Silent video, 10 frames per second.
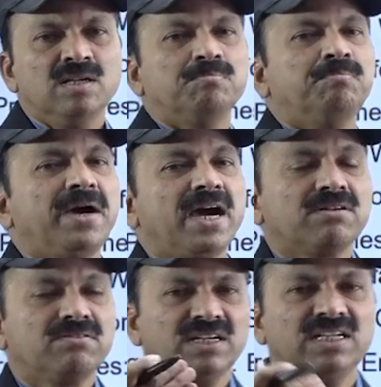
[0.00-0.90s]

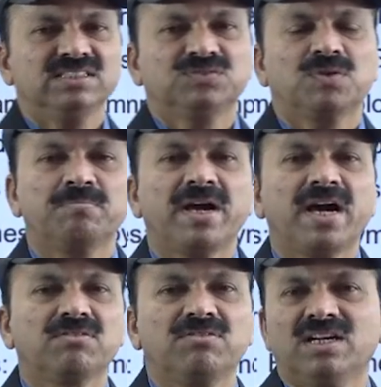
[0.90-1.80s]
backwardness, from
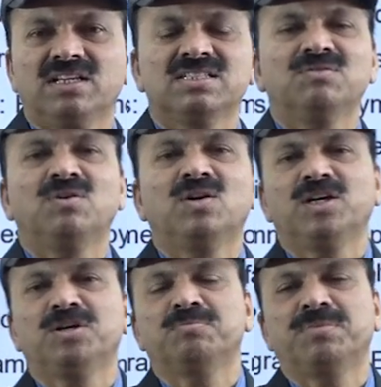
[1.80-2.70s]
backwardness they
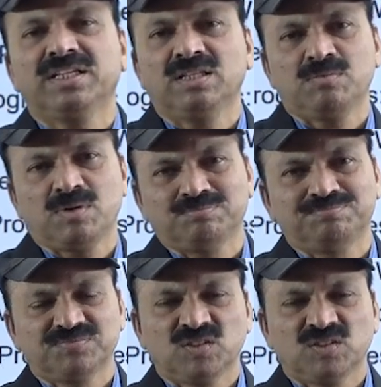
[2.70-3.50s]
wanted to bring them up.